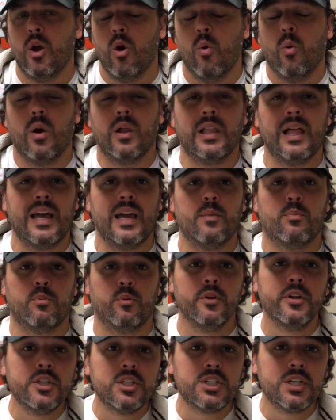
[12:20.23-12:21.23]
While I
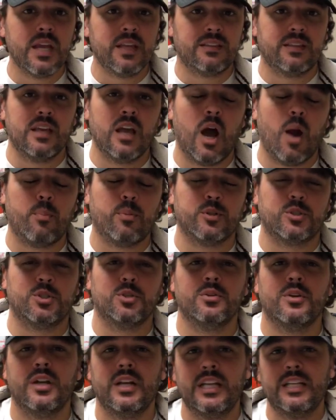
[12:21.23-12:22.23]
appreciate the
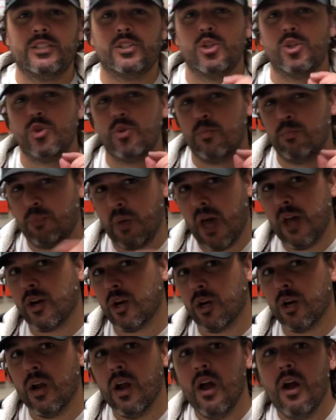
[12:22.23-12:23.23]
opportunity to do
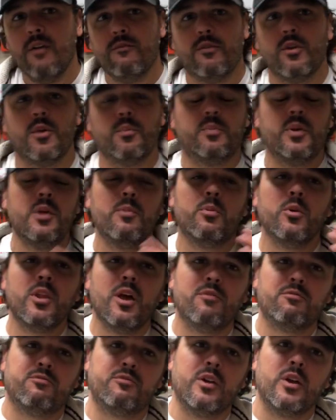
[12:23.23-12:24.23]
better, for the people
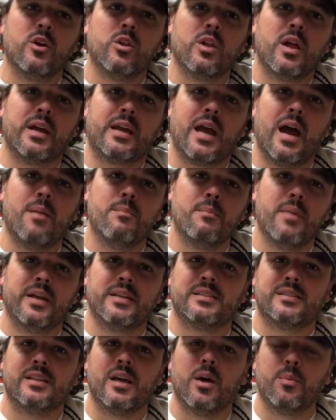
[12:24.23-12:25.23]
that feel like I
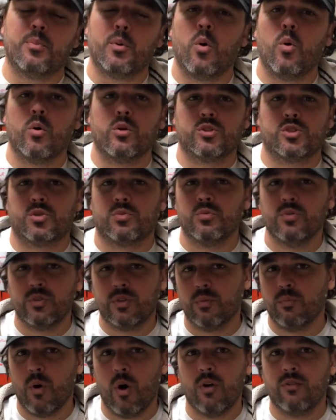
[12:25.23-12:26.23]
messed up or screwed
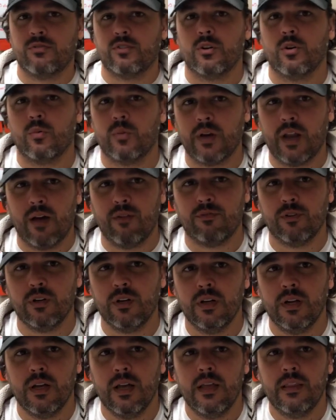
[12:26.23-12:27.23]
them over or
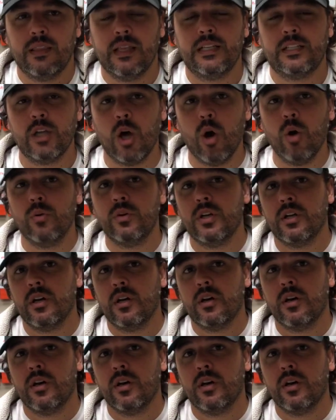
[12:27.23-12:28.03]
whatever, they don't